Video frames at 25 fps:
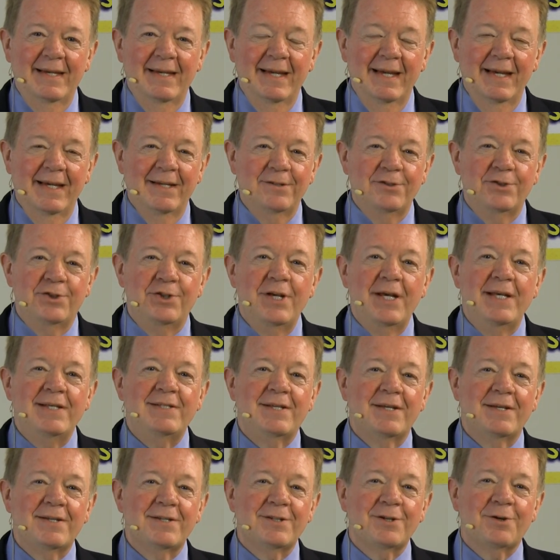In
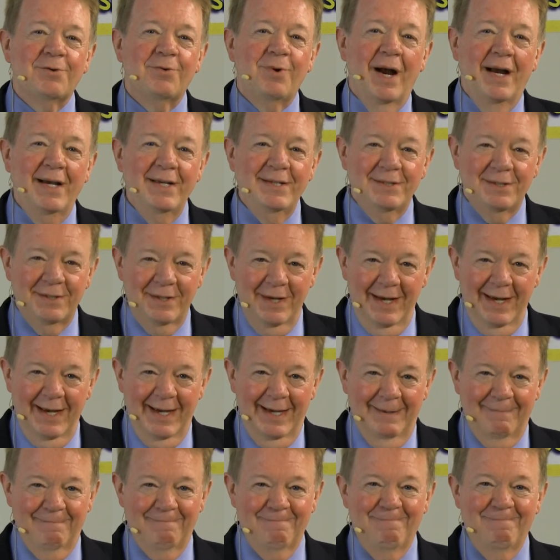Jesus Christ's
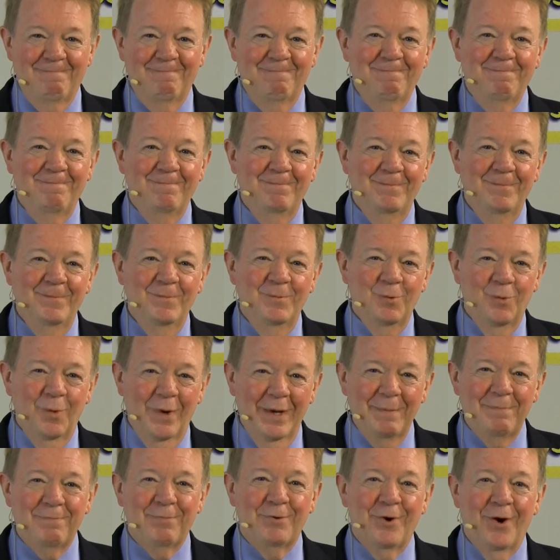name,
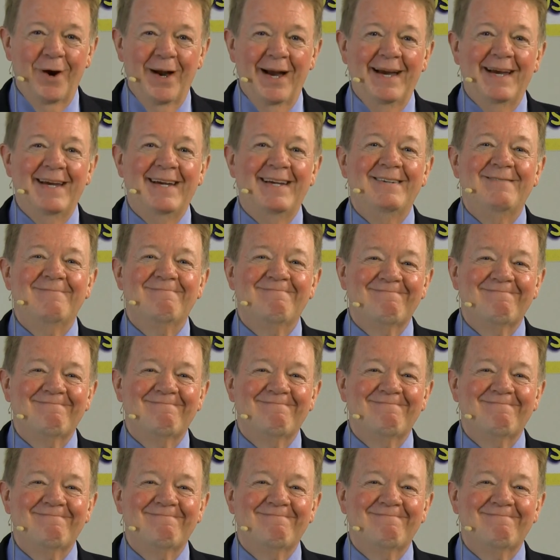we pray.